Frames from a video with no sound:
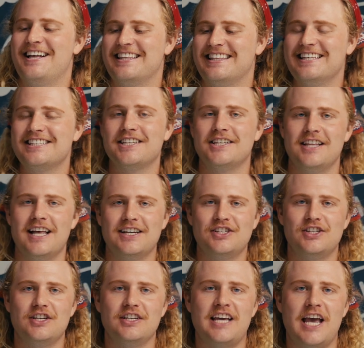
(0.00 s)
This
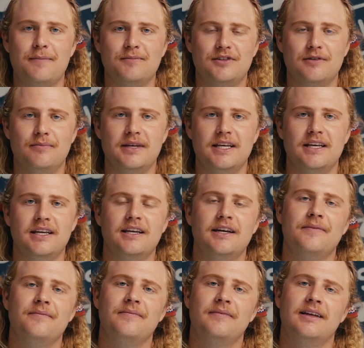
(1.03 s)
collection came to be,
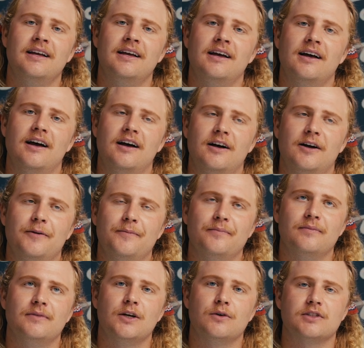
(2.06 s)

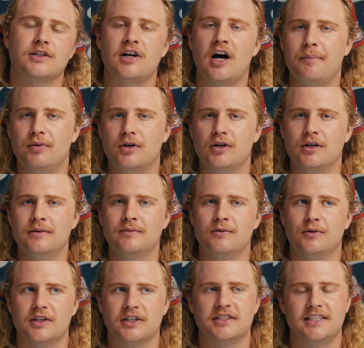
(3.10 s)
there was a couple,
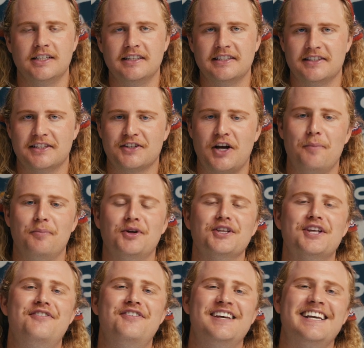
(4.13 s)
well, there still is this couple
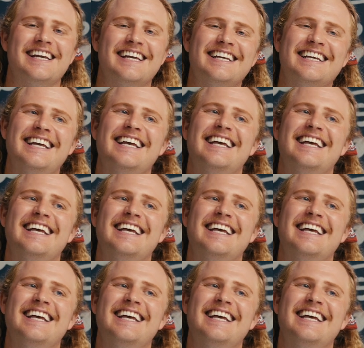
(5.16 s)
living